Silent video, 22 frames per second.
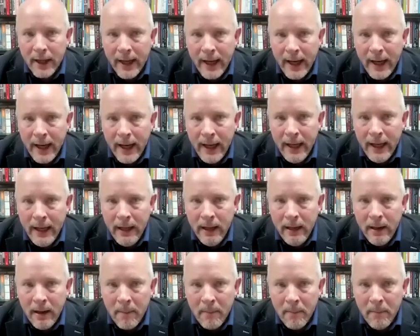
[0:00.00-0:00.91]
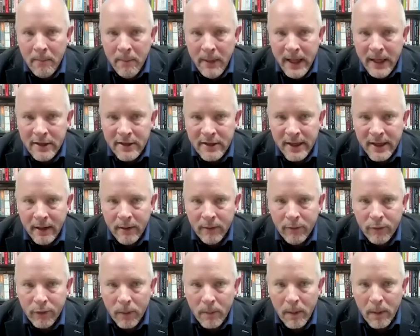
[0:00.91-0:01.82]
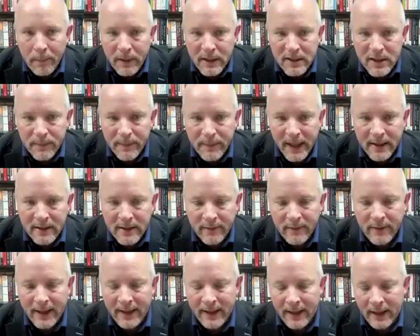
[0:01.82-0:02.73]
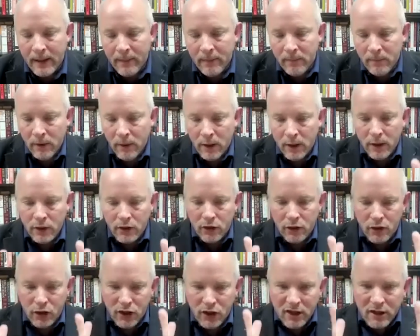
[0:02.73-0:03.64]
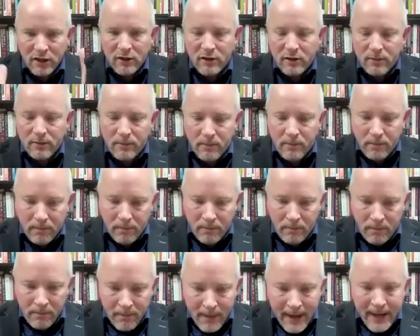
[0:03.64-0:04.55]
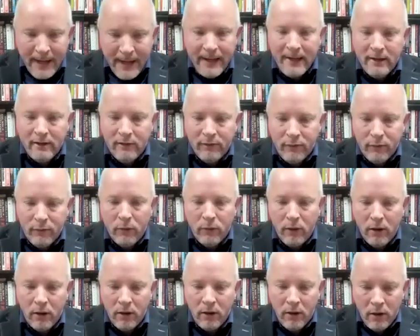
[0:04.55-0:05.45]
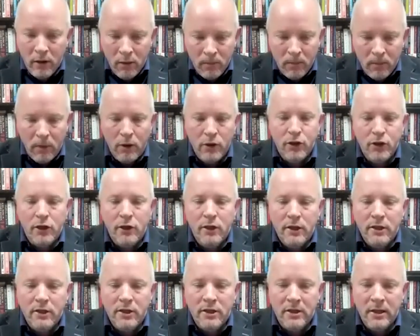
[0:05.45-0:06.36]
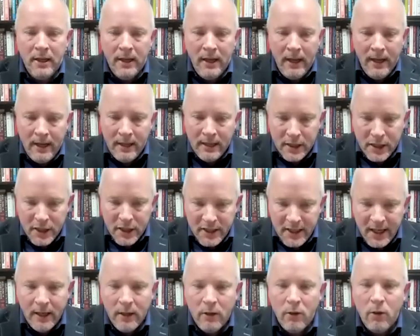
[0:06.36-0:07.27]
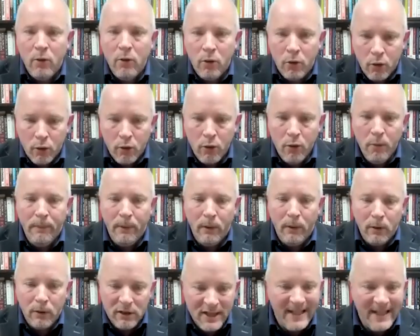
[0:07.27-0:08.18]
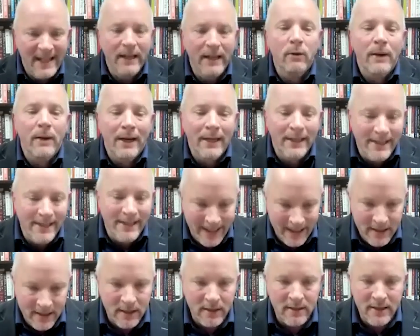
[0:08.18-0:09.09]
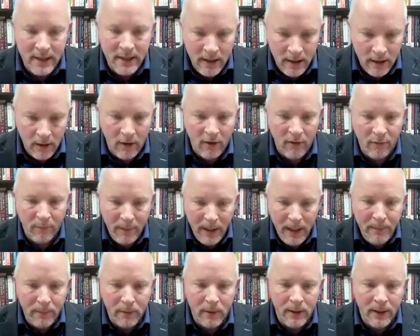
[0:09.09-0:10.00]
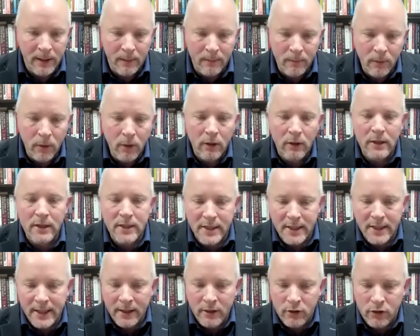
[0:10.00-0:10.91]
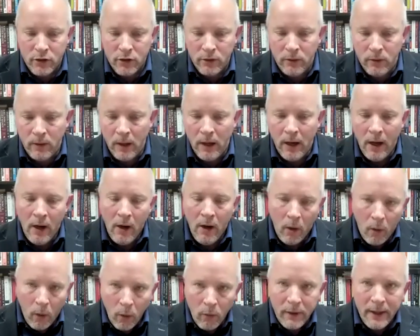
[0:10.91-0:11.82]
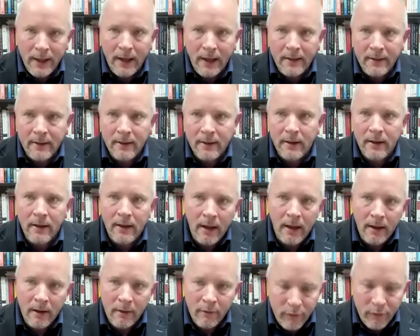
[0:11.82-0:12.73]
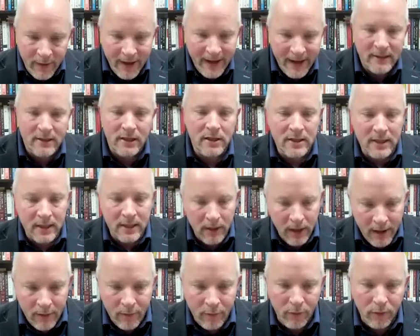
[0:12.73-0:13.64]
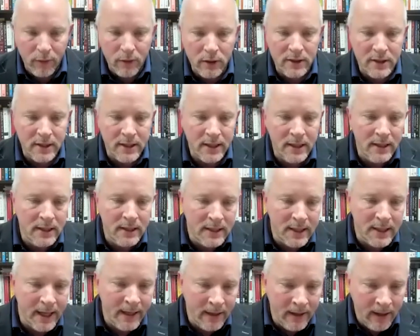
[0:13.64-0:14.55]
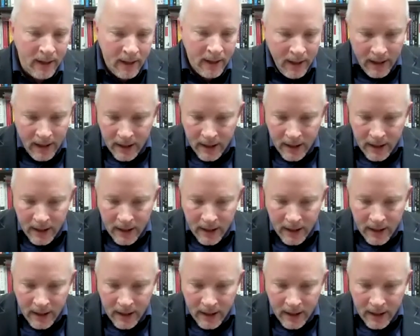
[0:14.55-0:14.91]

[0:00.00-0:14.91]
a meeting from a perspective that I'm going to just make it for a homogenous single group or single identity of people, and I'm not listening to all the other factors and influences and